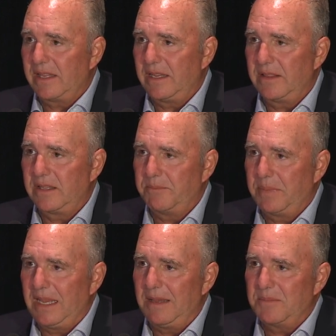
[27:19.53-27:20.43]
The the
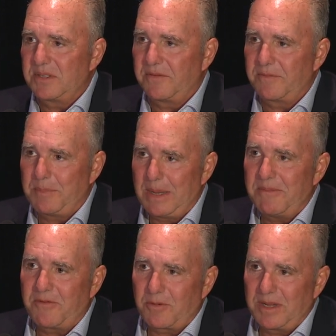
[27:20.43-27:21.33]
beams, the beam
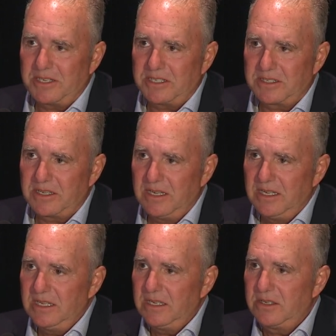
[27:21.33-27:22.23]
formations,
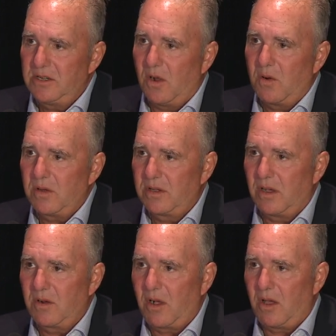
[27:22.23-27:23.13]
don't
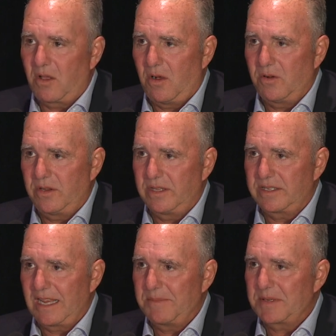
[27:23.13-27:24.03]
don't all go to the
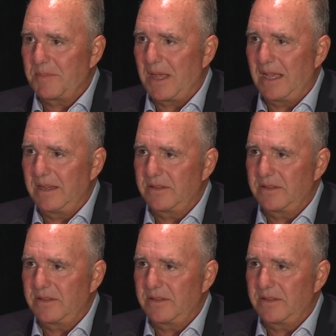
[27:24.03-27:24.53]
same spot.